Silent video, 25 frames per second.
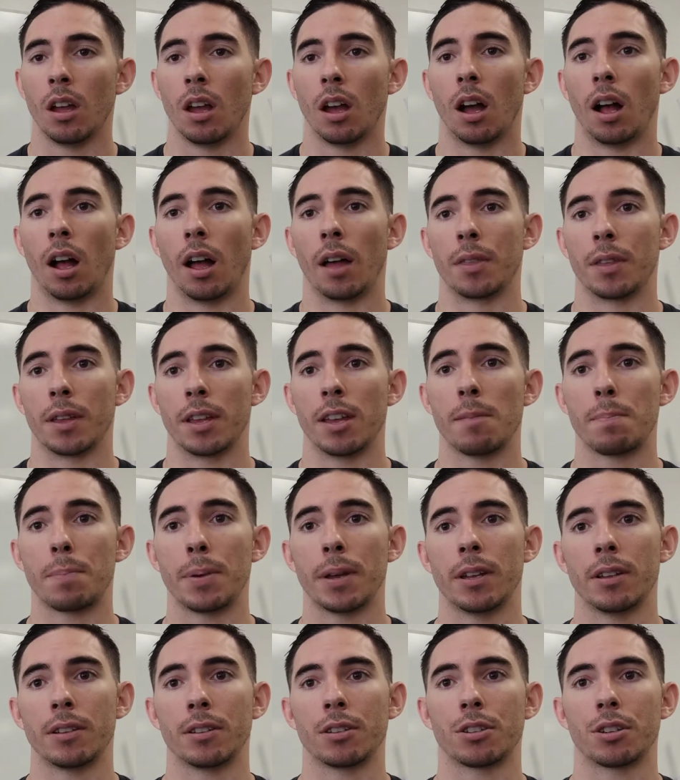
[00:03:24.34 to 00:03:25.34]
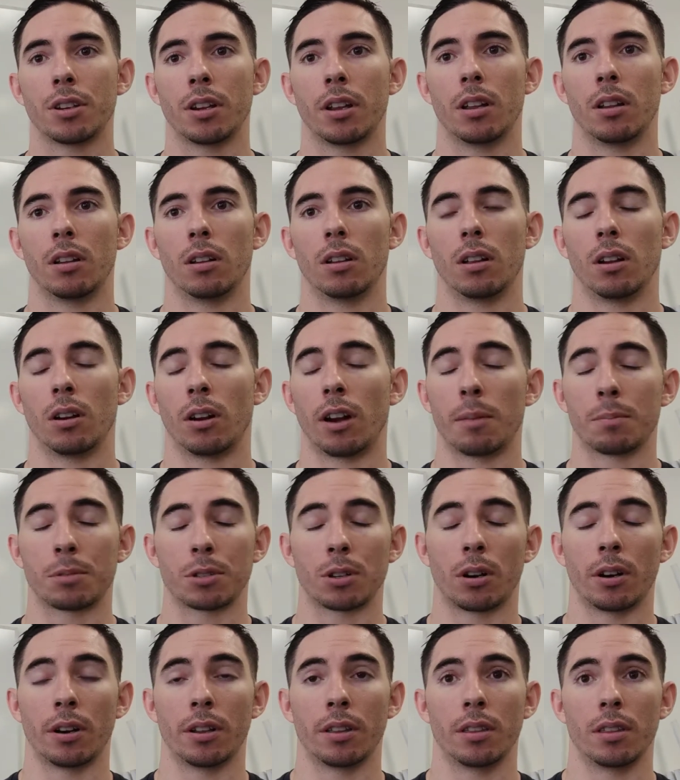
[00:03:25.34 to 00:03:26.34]
the hip hinge,
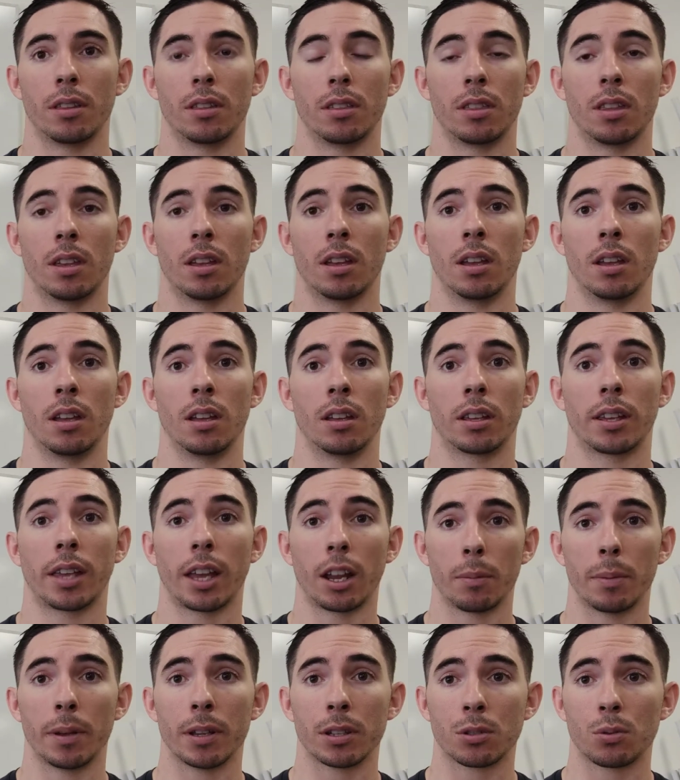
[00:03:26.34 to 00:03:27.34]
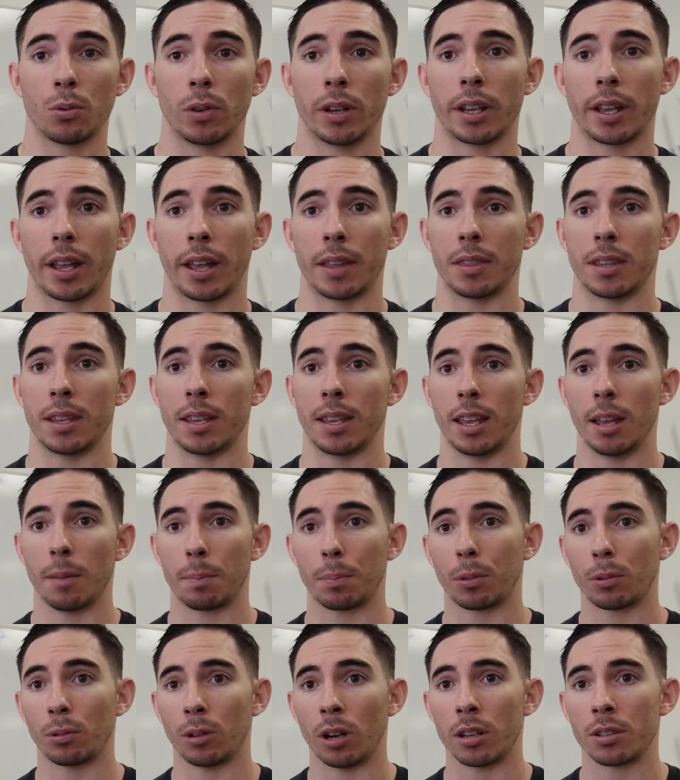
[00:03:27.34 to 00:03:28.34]
the kettlebell swing and the
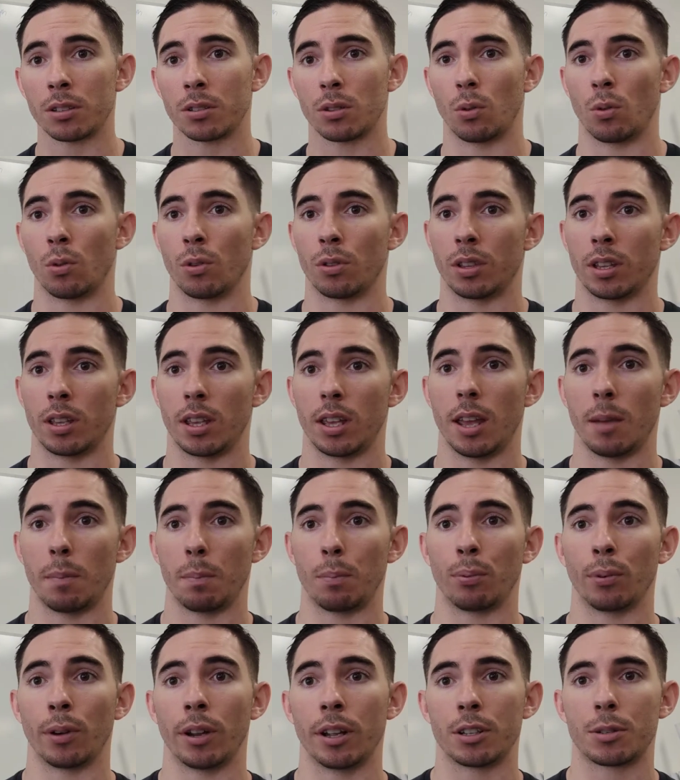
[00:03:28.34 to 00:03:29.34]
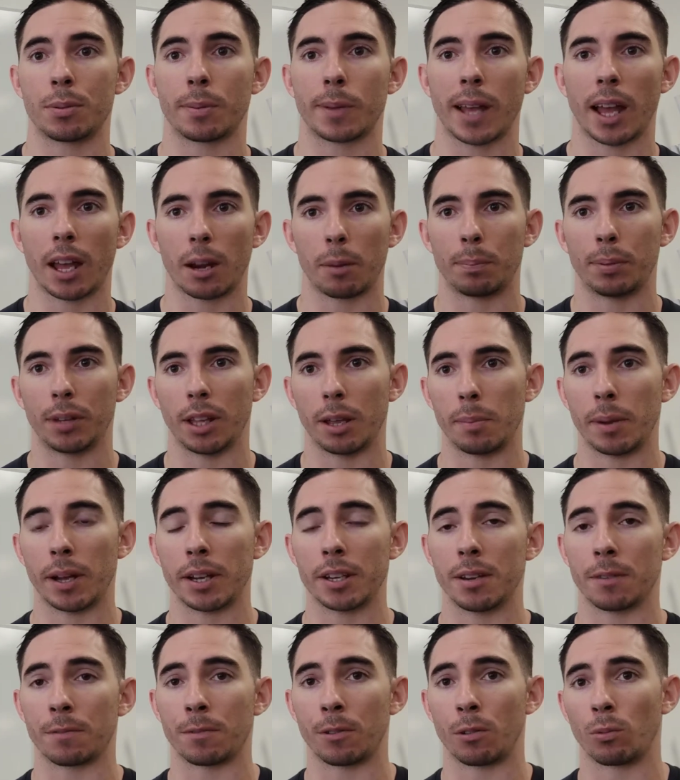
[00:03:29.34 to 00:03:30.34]
hip thrust or the hip bridge kind of play by
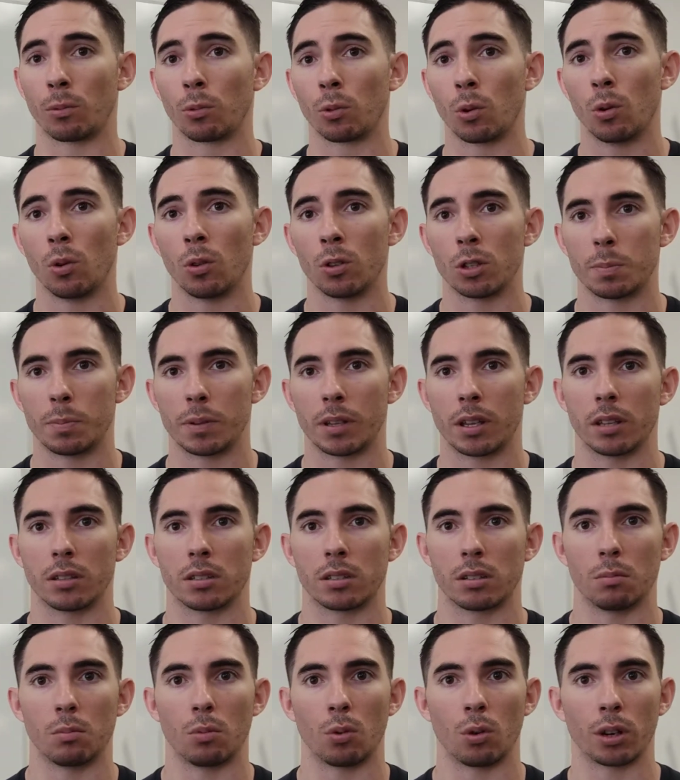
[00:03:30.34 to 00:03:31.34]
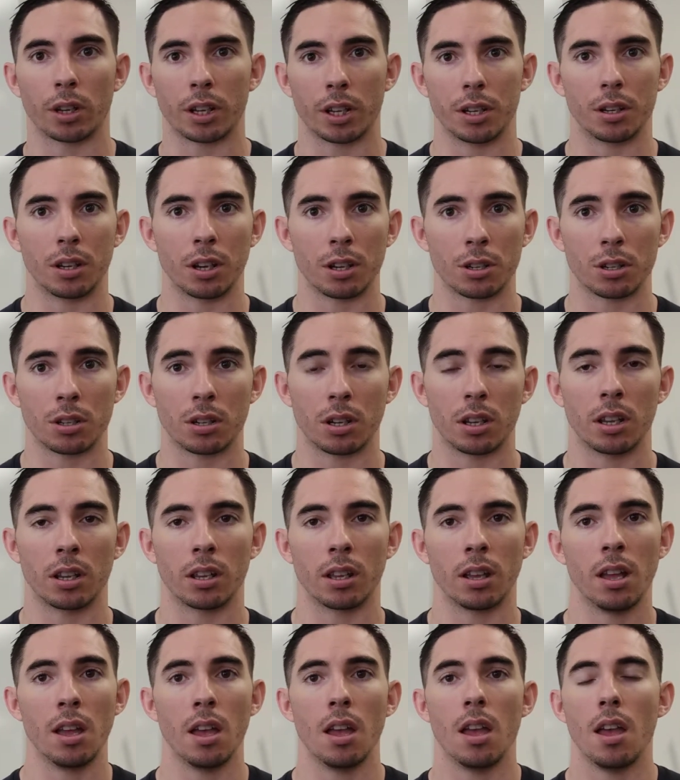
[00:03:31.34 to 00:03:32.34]
different rules because they're more
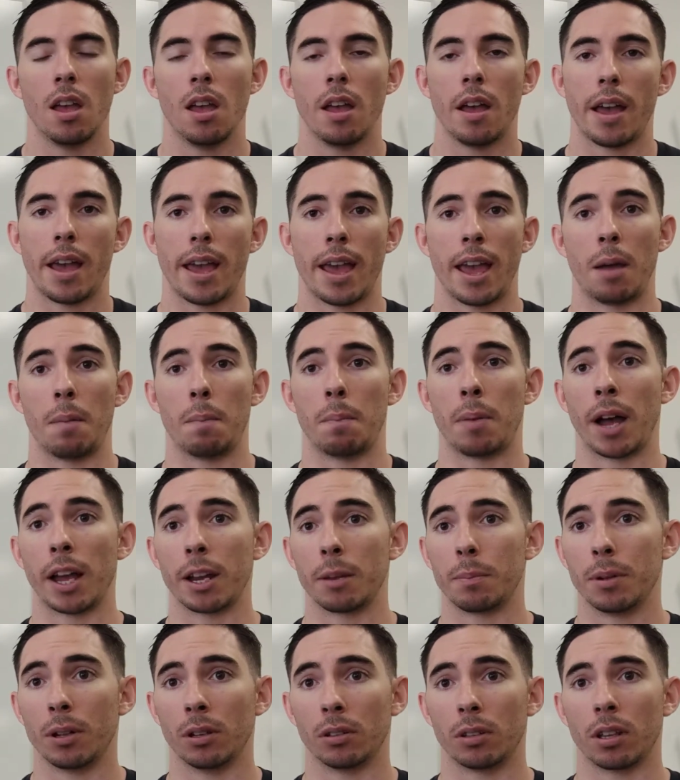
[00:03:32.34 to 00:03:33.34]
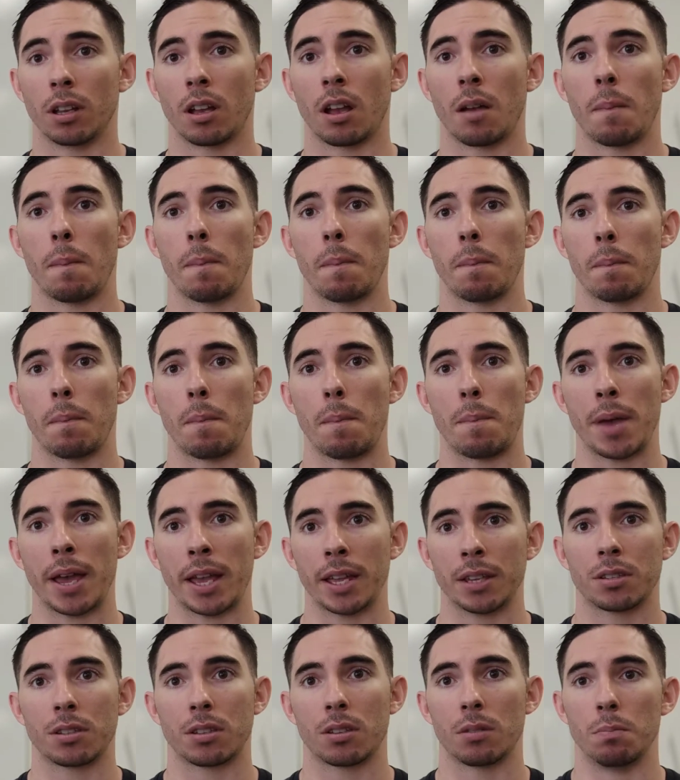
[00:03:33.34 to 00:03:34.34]
conditioning and bodybuilding
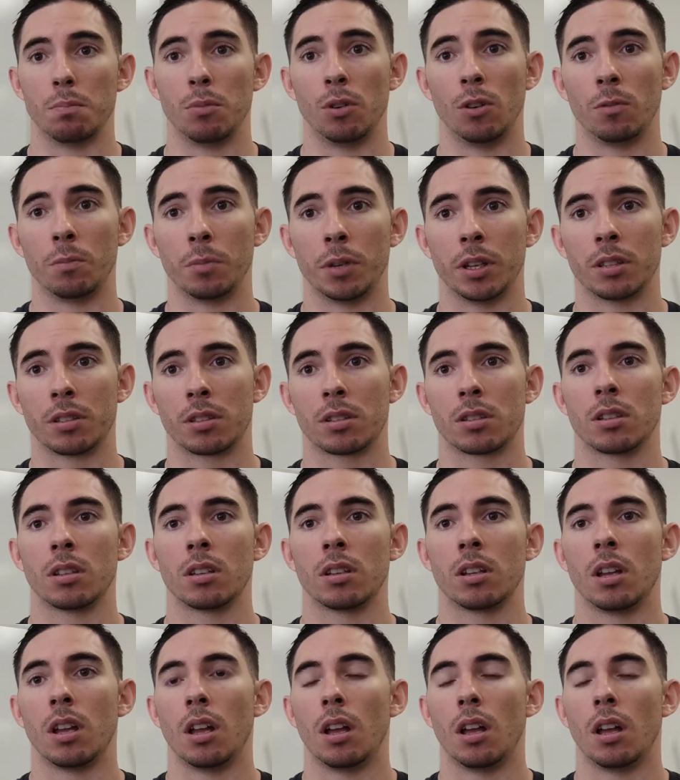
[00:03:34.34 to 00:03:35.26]
based movements.